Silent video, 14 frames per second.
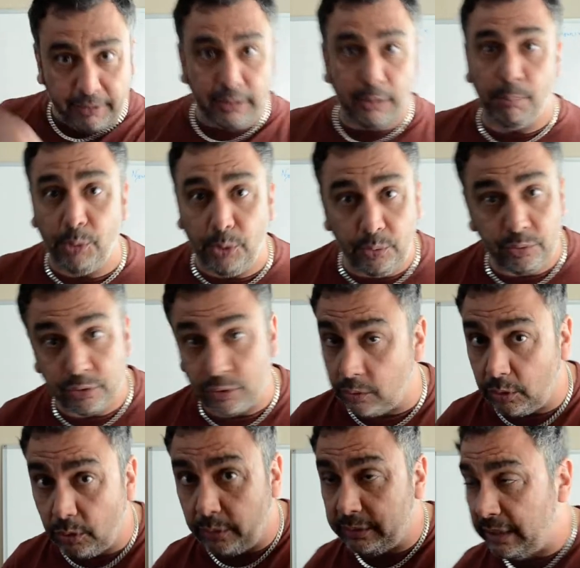the moon. So
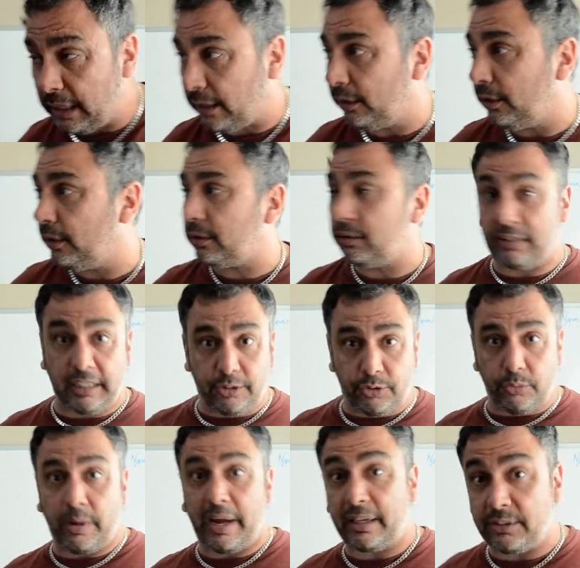go and take a look.
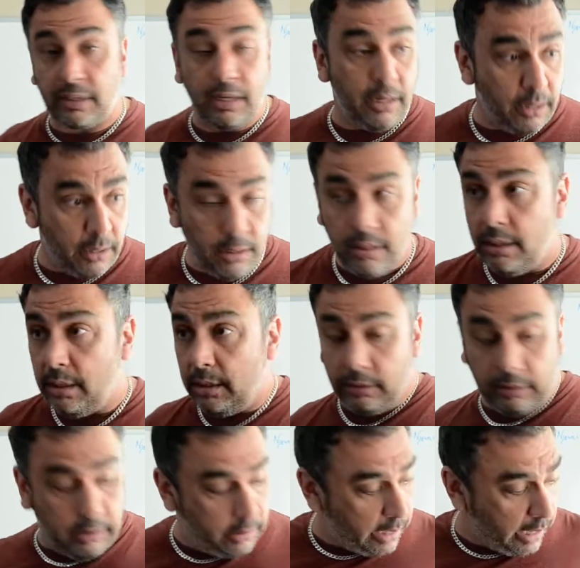D2X,
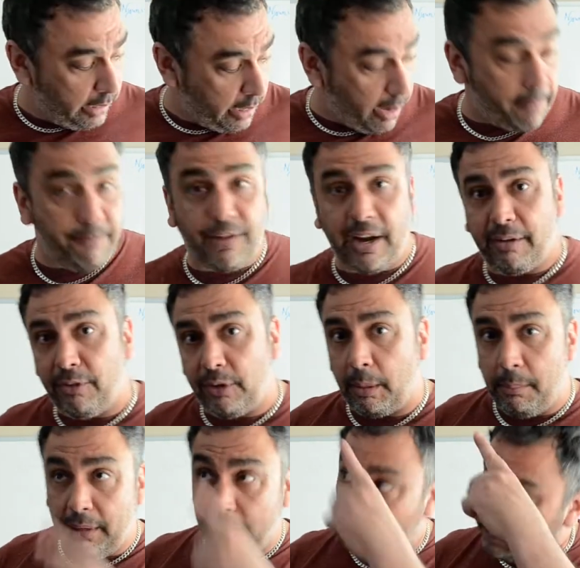Nikon
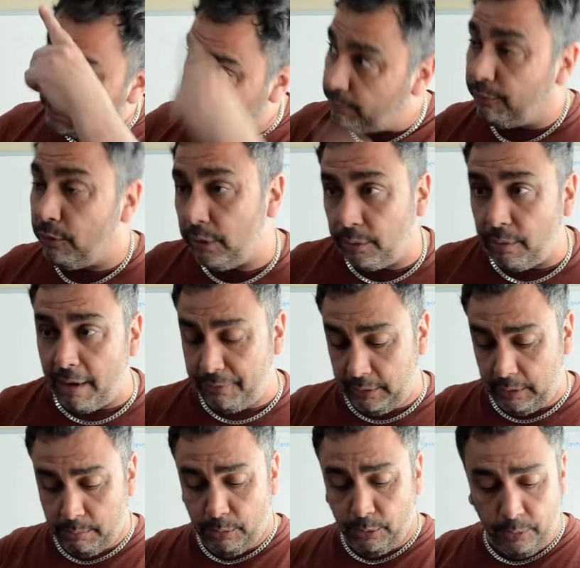500mm, photographing
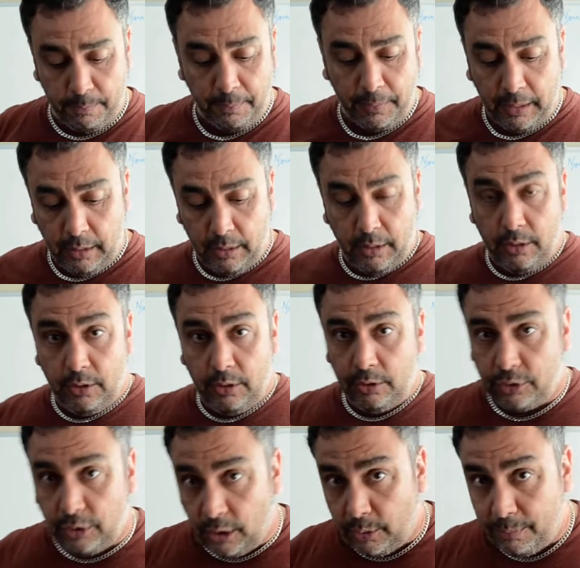the moon.
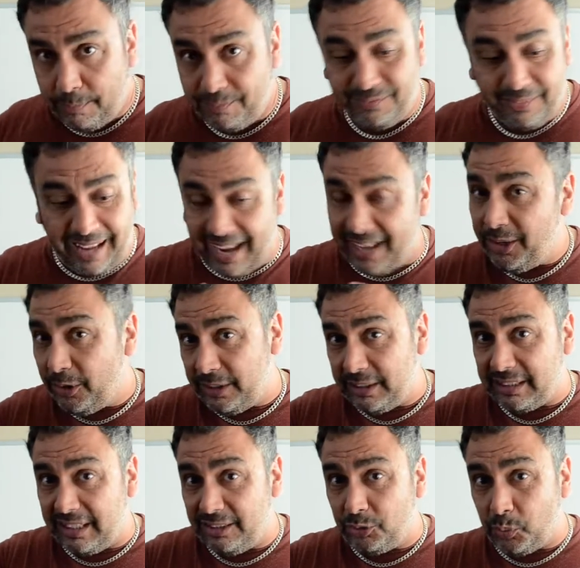So I know this
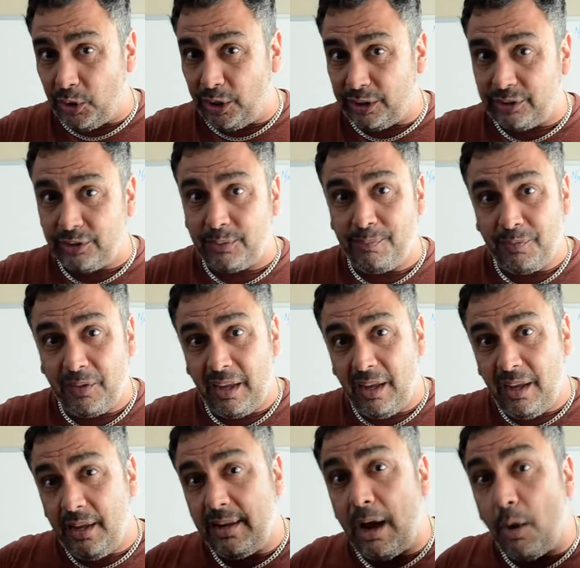lens works.
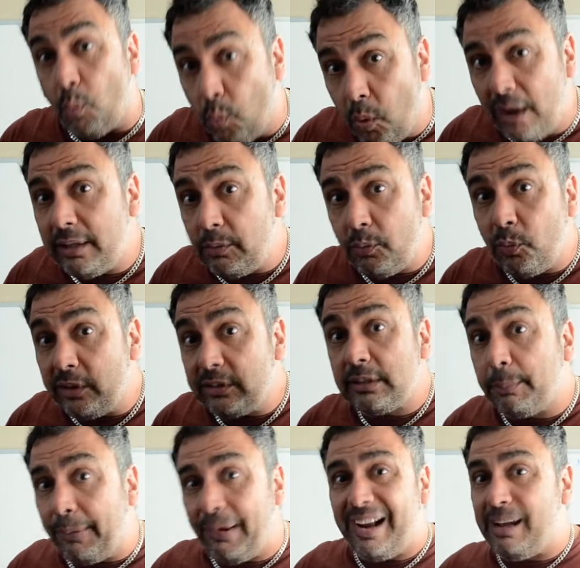Now what was the
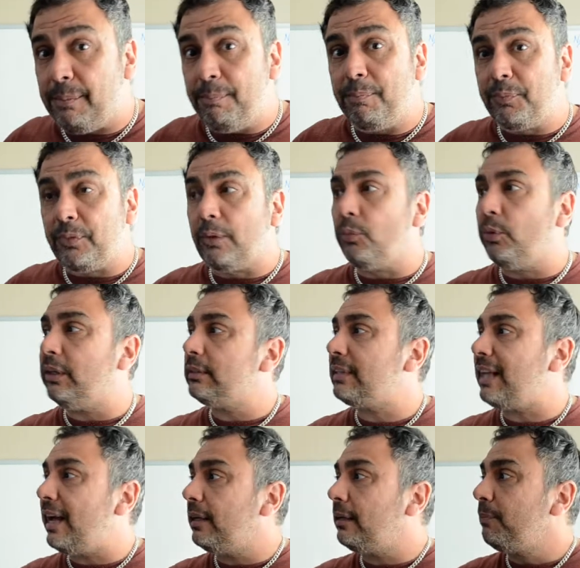problem was
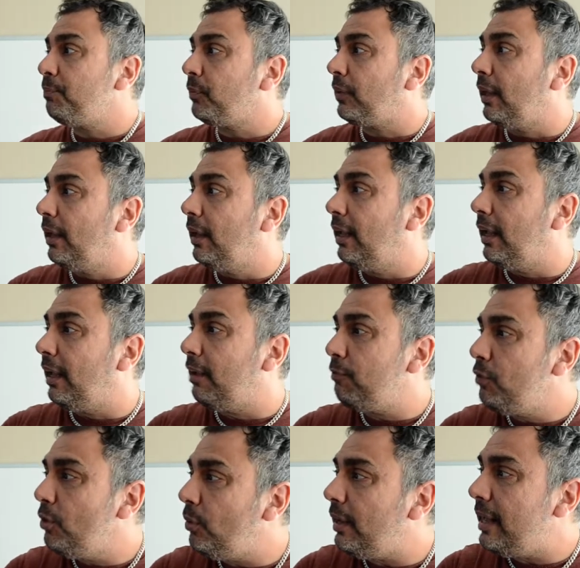that if
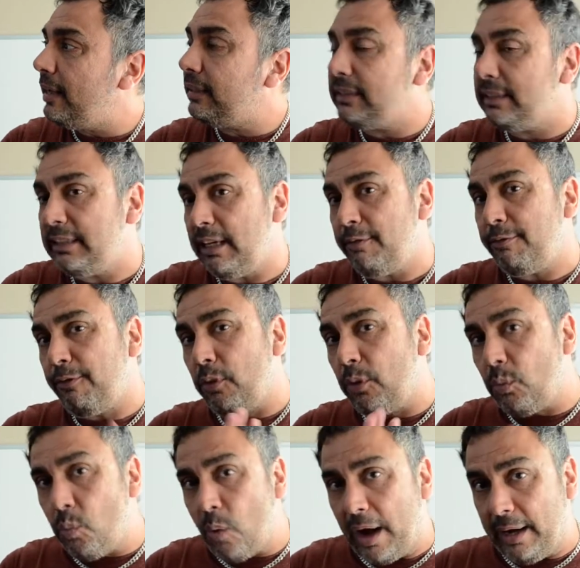you let it sit for a
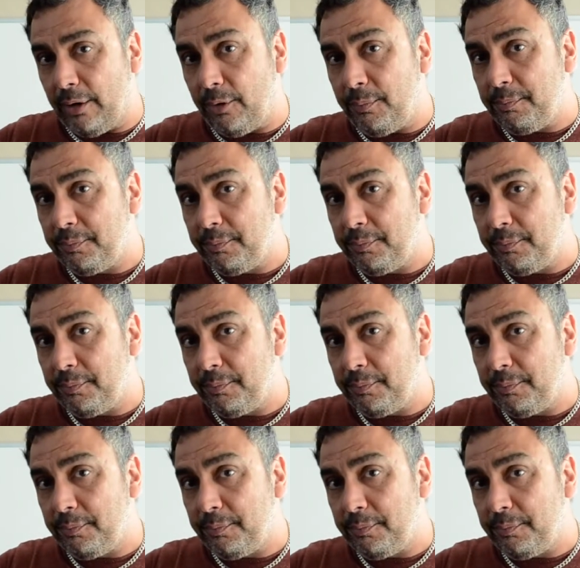while,